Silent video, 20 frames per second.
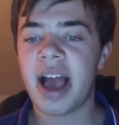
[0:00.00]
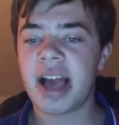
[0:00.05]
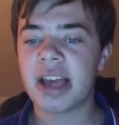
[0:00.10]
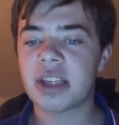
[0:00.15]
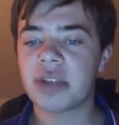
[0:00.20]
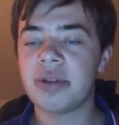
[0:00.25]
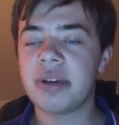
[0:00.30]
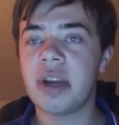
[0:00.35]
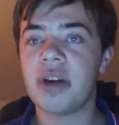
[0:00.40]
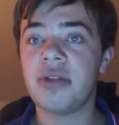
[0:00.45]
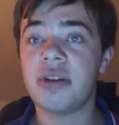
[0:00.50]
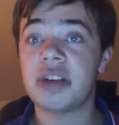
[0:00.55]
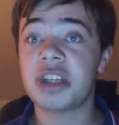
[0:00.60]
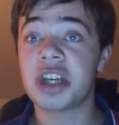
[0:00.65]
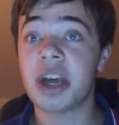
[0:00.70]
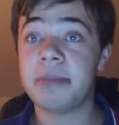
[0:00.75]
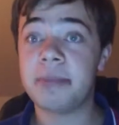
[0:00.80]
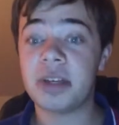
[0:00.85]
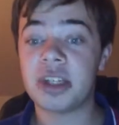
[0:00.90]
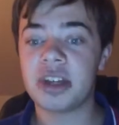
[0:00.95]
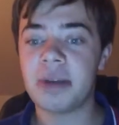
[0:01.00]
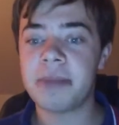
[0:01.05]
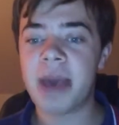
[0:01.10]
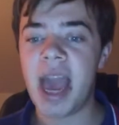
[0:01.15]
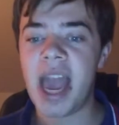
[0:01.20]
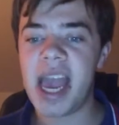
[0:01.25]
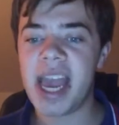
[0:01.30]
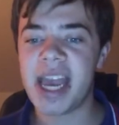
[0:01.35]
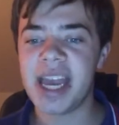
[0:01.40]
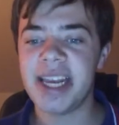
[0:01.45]
As we know in the Championship,
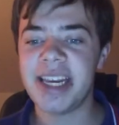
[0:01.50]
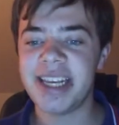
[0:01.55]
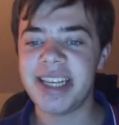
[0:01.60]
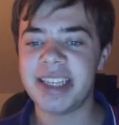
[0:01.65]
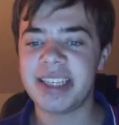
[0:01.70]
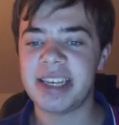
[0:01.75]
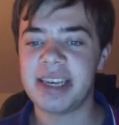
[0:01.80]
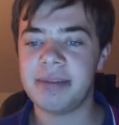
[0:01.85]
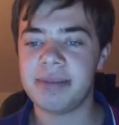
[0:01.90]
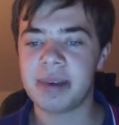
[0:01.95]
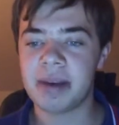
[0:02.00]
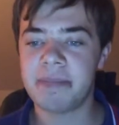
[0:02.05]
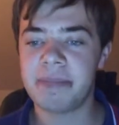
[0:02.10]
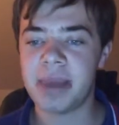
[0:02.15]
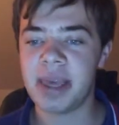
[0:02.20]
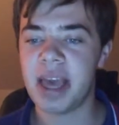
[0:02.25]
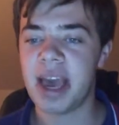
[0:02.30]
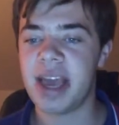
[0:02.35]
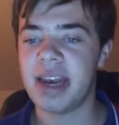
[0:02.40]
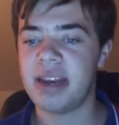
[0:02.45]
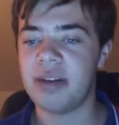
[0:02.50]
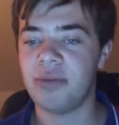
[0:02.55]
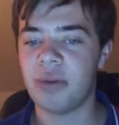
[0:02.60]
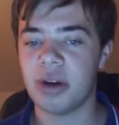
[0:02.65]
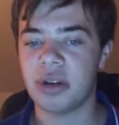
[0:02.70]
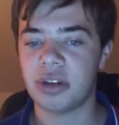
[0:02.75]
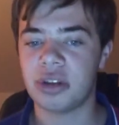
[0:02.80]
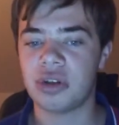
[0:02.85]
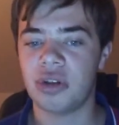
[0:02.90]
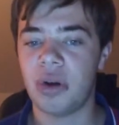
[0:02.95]
any team can beat
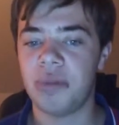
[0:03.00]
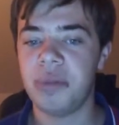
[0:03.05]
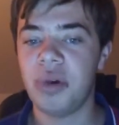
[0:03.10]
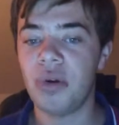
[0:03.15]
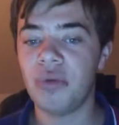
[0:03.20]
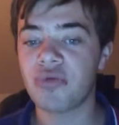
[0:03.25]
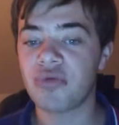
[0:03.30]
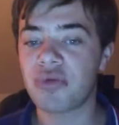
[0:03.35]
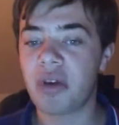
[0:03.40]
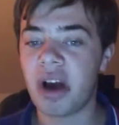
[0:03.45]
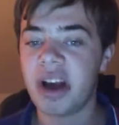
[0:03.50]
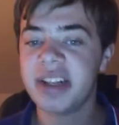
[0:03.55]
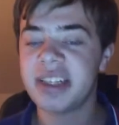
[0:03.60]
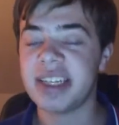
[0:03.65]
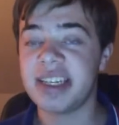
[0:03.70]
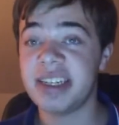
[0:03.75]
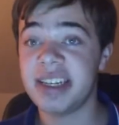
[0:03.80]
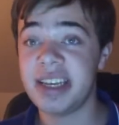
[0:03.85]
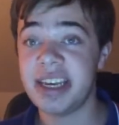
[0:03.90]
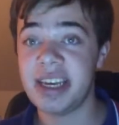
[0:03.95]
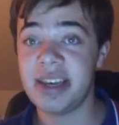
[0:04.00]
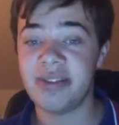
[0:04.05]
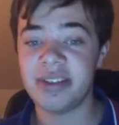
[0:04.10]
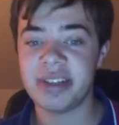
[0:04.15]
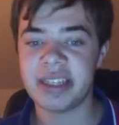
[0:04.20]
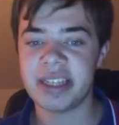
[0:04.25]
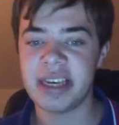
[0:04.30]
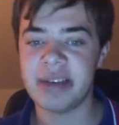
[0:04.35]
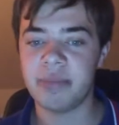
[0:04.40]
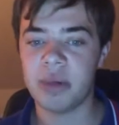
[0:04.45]
anyone, so I'm not writing
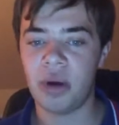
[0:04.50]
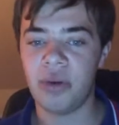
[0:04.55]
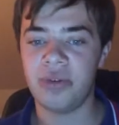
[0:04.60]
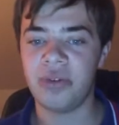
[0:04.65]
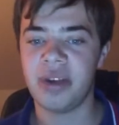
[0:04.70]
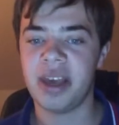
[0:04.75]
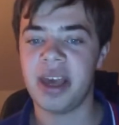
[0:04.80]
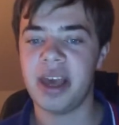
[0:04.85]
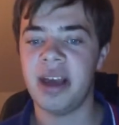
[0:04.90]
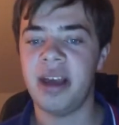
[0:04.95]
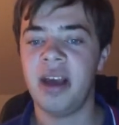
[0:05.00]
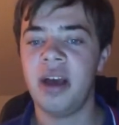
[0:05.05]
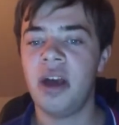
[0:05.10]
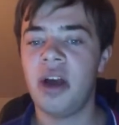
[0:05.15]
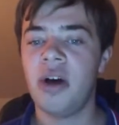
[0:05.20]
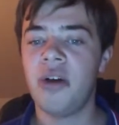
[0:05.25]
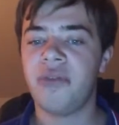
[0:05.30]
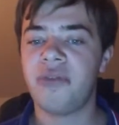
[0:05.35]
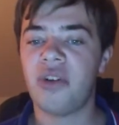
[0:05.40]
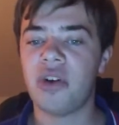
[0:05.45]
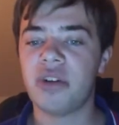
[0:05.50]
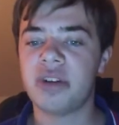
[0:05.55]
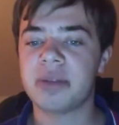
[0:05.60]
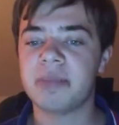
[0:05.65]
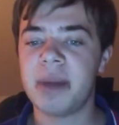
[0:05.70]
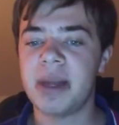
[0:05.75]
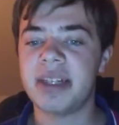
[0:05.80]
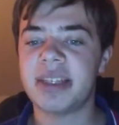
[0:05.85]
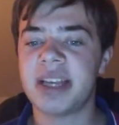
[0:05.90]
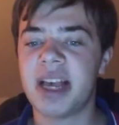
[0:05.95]
either team off here.
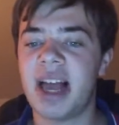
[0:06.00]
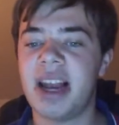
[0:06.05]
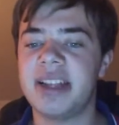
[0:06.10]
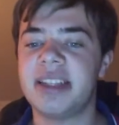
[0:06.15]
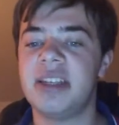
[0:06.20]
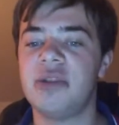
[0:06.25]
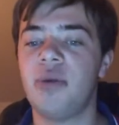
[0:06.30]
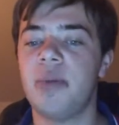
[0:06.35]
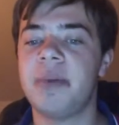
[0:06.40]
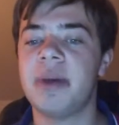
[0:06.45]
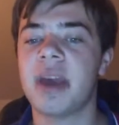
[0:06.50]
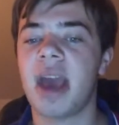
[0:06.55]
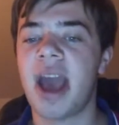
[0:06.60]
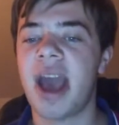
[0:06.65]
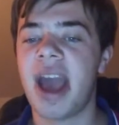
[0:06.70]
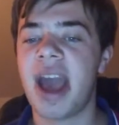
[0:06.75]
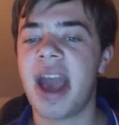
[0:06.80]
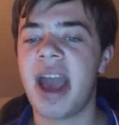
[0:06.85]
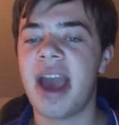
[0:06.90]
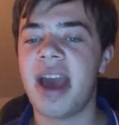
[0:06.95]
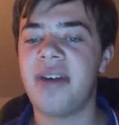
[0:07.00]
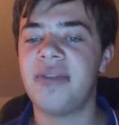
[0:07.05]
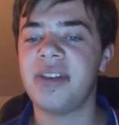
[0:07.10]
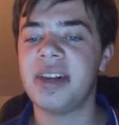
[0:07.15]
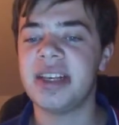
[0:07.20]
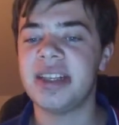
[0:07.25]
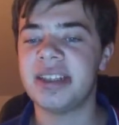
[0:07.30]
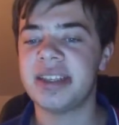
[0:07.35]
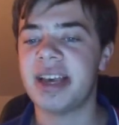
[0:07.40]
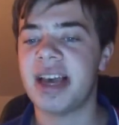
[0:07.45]
Forest's mentality will be
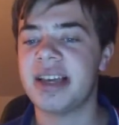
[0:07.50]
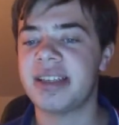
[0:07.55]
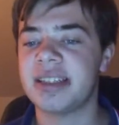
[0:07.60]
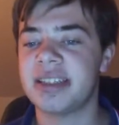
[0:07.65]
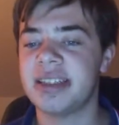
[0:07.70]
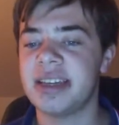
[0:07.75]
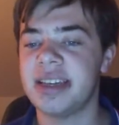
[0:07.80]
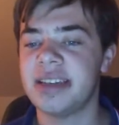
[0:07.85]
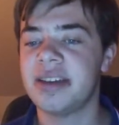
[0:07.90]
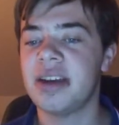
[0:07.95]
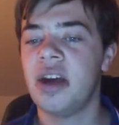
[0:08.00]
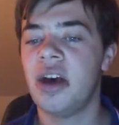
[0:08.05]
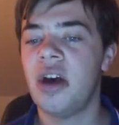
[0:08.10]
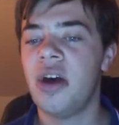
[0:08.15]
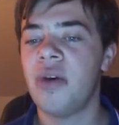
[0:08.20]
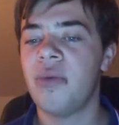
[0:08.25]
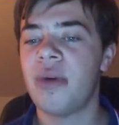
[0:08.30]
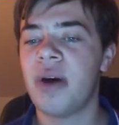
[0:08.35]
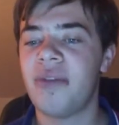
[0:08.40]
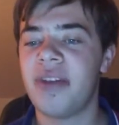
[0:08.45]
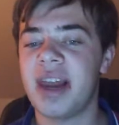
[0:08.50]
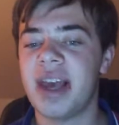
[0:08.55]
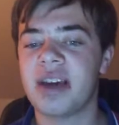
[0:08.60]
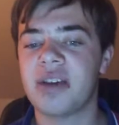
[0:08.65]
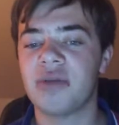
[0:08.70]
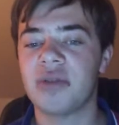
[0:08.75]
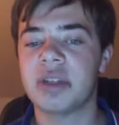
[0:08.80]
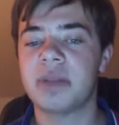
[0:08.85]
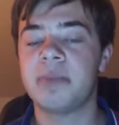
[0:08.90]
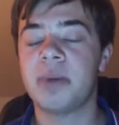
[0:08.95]
heavily tested whether they
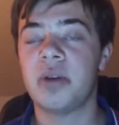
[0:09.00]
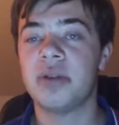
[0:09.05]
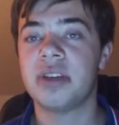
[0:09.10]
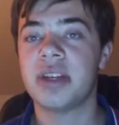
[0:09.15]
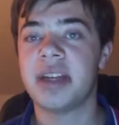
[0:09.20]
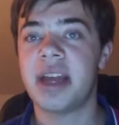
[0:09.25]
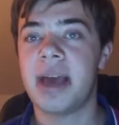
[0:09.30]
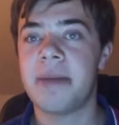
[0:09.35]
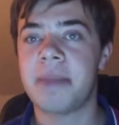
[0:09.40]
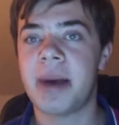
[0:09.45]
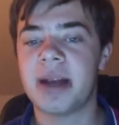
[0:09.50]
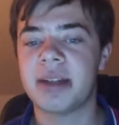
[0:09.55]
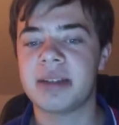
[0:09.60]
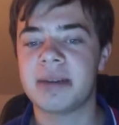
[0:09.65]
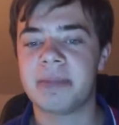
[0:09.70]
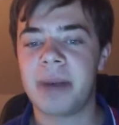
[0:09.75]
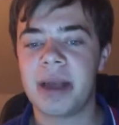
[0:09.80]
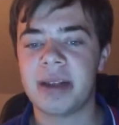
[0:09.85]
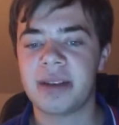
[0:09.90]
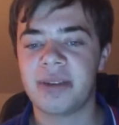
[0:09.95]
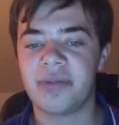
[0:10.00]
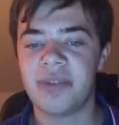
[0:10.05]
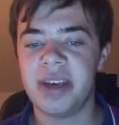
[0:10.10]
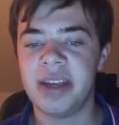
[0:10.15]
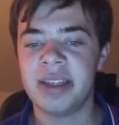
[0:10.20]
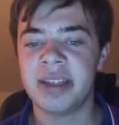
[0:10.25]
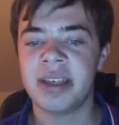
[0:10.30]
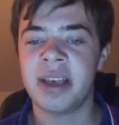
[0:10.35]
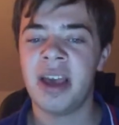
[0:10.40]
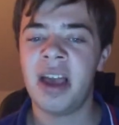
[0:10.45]
can respond to their back-to-back
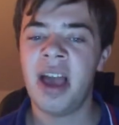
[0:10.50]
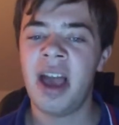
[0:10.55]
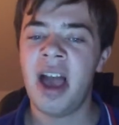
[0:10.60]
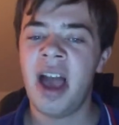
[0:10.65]
defeat.